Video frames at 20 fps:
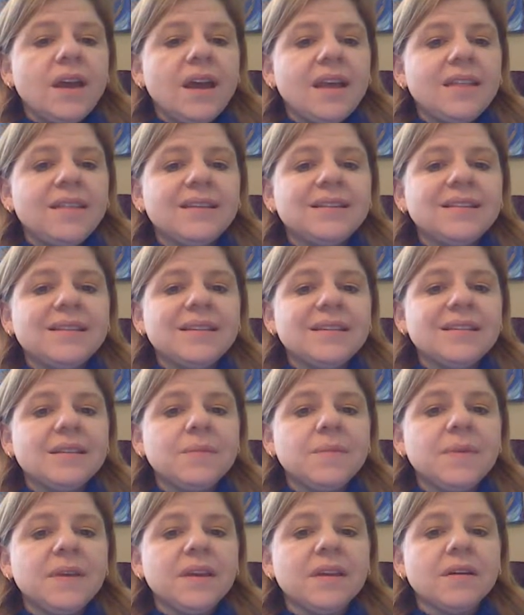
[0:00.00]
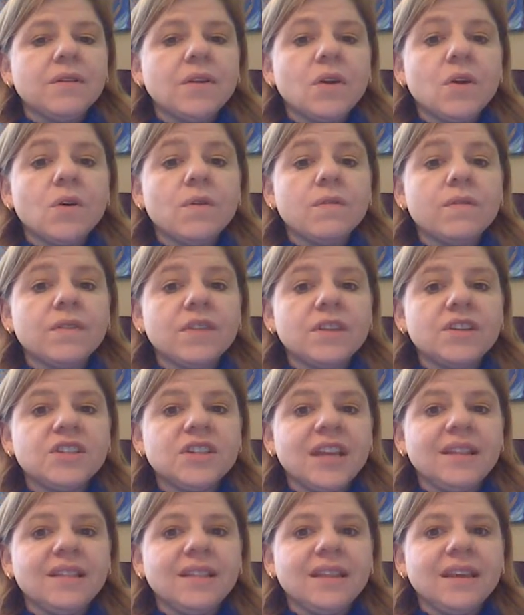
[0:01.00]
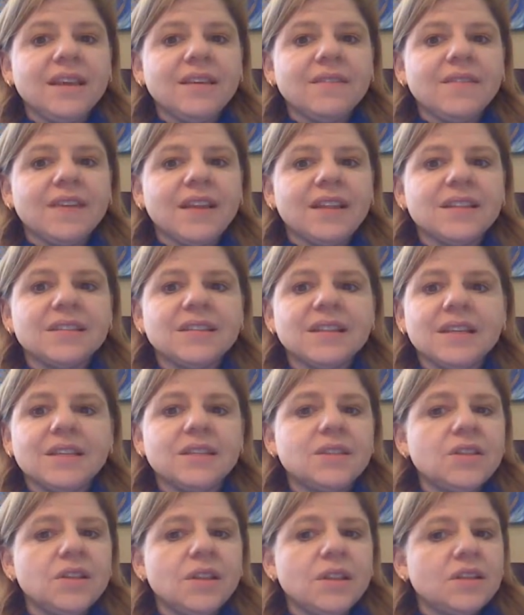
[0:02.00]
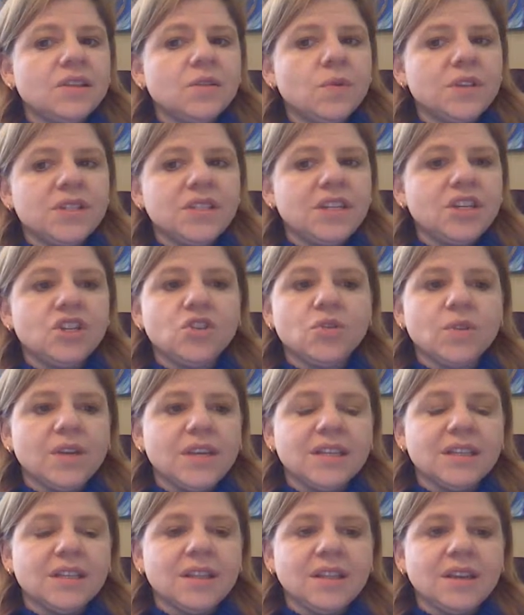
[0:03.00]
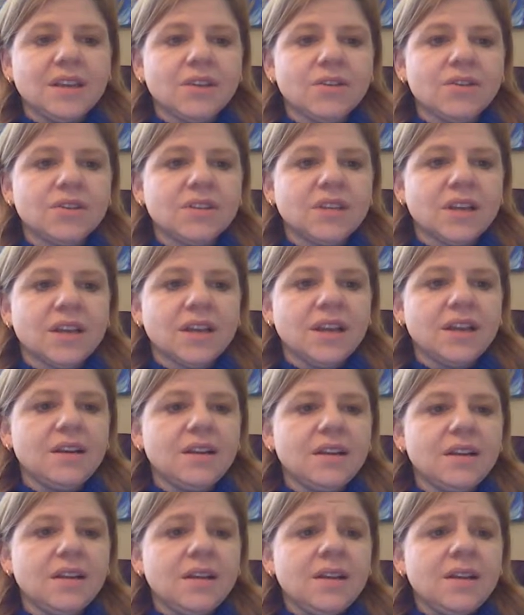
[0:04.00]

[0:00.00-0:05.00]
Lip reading: and then disappeared over the chain-link fence into the twisty trees on the other side.